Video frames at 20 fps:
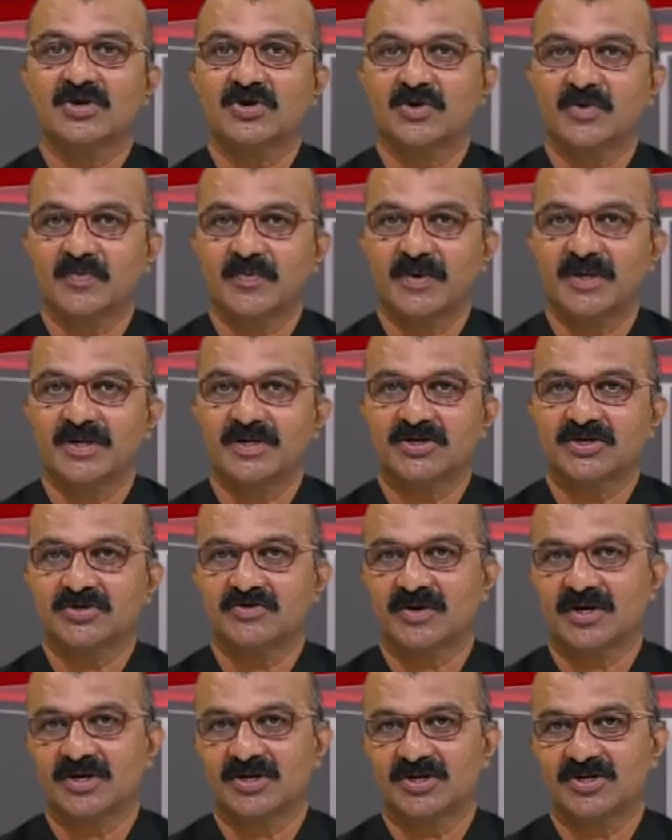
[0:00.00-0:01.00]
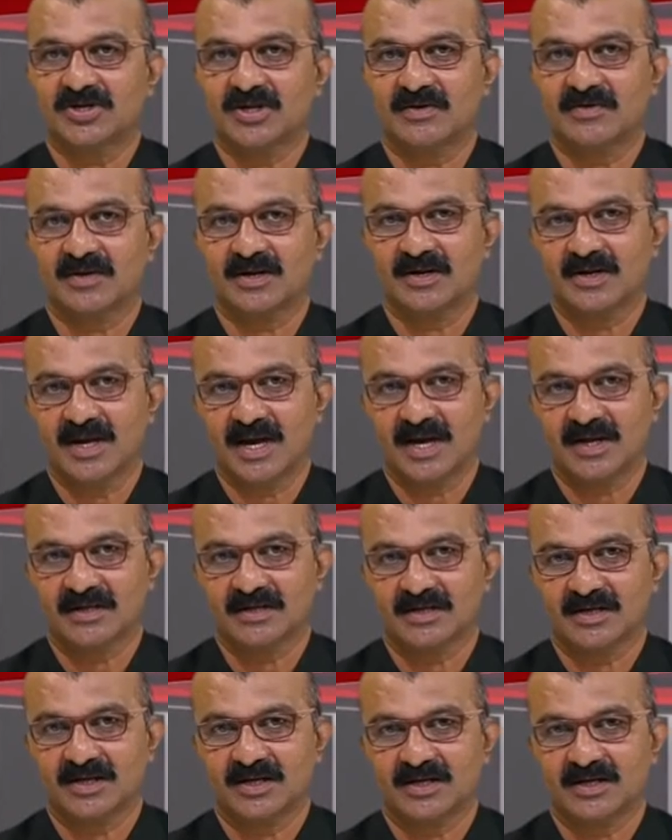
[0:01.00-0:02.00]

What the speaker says: rupees 27 lakhs.